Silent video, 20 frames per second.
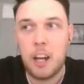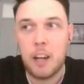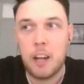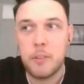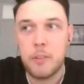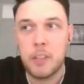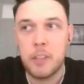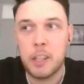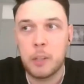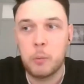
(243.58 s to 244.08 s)

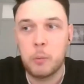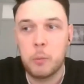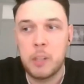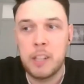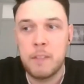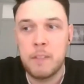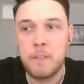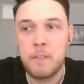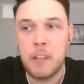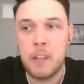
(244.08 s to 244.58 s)
think
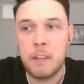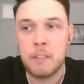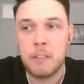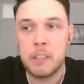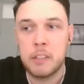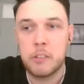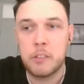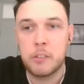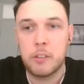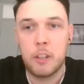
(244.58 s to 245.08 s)
we're
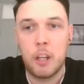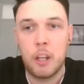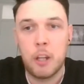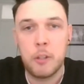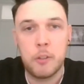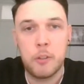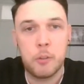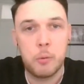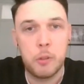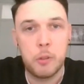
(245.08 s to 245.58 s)
very
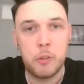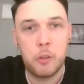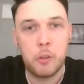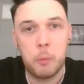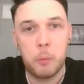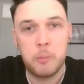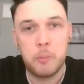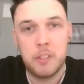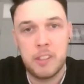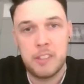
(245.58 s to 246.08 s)
slow to
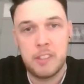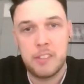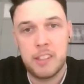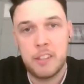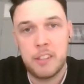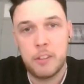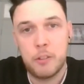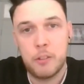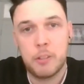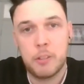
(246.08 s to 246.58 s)
adopt in this
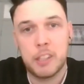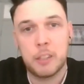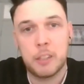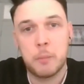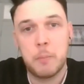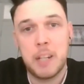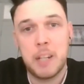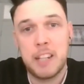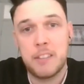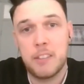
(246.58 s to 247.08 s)
industry
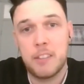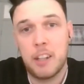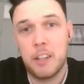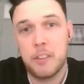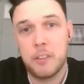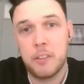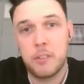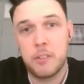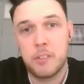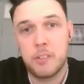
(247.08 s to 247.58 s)
compared to
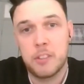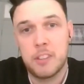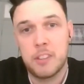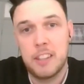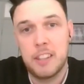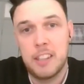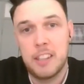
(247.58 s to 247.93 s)
others.